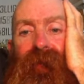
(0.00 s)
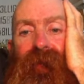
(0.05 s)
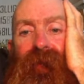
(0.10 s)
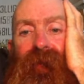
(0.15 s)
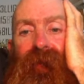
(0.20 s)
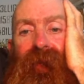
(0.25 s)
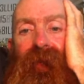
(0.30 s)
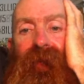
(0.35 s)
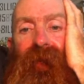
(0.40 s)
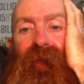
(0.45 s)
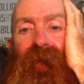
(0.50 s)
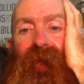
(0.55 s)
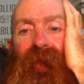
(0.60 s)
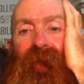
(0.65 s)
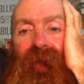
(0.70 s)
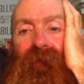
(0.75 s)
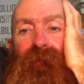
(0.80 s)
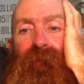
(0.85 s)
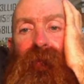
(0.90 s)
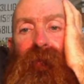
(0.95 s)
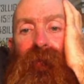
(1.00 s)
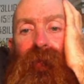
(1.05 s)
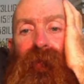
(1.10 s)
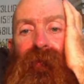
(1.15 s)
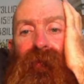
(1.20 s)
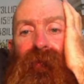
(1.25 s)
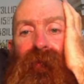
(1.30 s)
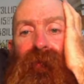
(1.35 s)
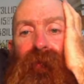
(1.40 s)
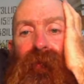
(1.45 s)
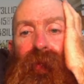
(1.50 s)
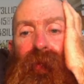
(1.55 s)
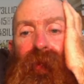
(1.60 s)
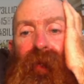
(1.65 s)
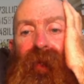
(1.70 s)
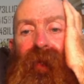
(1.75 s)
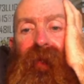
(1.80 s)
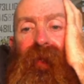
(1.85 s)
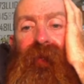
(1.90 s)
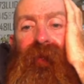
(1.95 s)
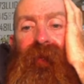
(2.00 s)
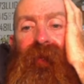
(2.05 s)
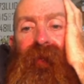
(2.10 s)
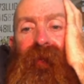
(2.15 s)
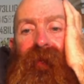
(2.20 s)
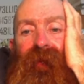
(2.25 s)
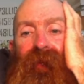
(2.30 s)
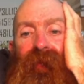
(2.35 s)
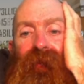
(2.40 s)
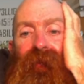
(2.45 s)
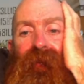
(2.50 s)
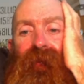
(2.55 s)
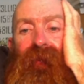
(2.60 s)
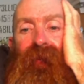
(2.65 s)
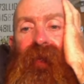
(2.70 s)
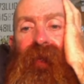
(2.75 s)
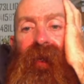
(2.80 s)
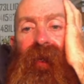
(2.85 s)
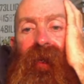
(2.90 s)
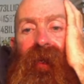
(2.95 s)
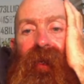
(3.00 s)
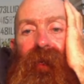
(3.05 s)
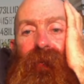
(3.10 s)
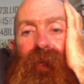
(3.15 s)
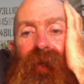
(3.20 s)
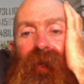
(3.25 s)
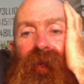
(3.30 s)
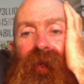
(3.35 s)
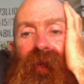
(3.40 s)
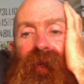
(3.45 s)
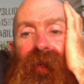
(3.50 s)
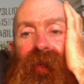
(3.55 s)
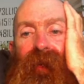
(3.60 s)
I don't need to remove it from a page. I just need to add Murray.